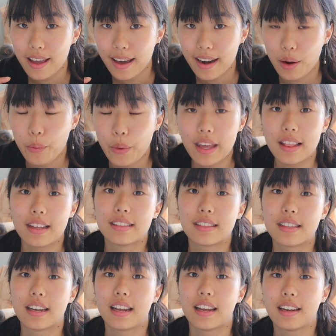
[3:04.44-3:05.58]
And I
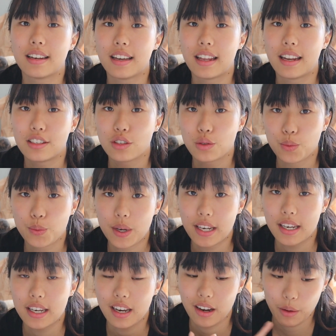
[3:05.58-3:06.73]
waitlisted it, and I just
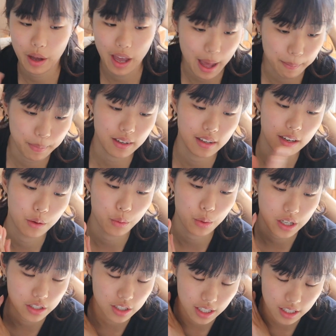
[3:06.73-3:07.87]
waited, and it happened, and it
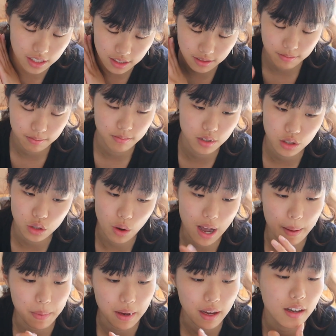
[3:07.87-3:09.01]
worked, and it's so
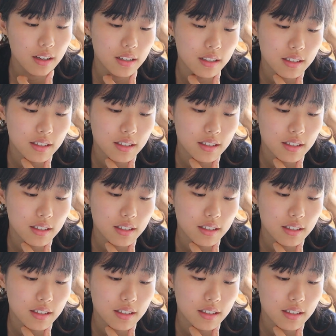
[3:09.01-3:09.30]
happy.